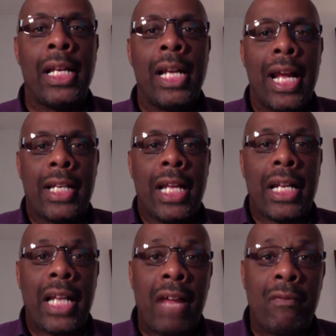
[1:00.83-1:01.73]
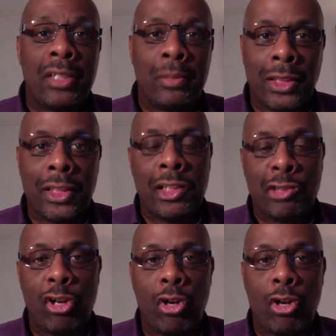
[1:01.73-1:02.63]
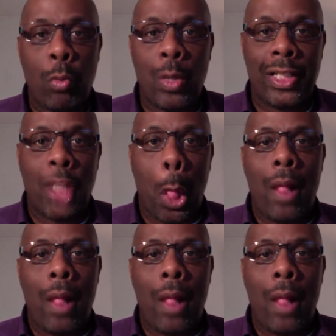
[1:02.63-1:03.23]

and to not have as much struggle with it.